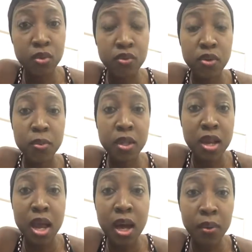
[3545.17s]
you from
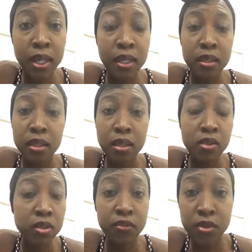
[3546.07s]
allowing
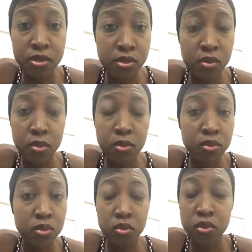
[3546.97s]
universe to
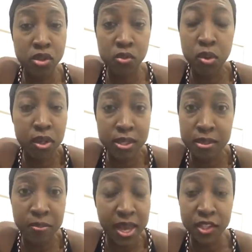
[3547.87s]
just work
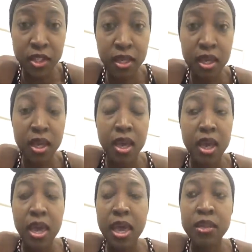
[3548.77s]
in magic,
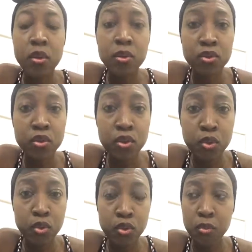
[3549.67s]
and also
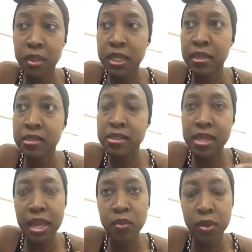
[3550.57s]
you to be in a
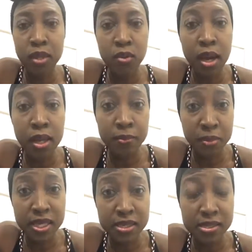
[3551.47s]
state where you are at
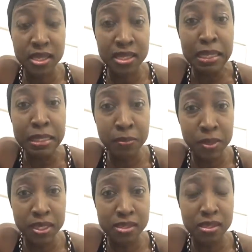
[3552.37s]
peace, in inner
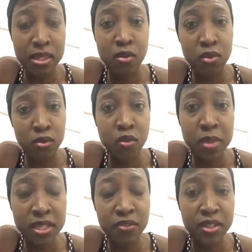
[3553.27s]
peace, in order to
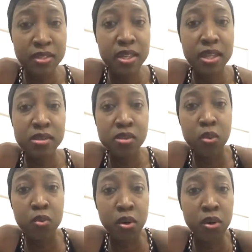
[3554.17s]
manifest things. So
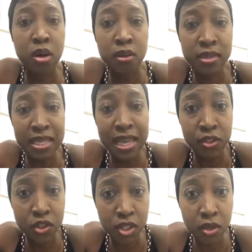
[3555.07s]
work on the
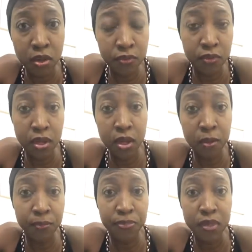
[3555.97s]
energy of
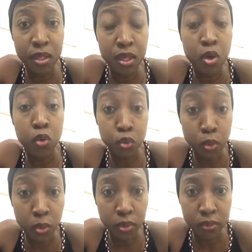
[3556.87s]

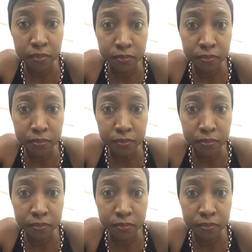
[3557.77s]
control.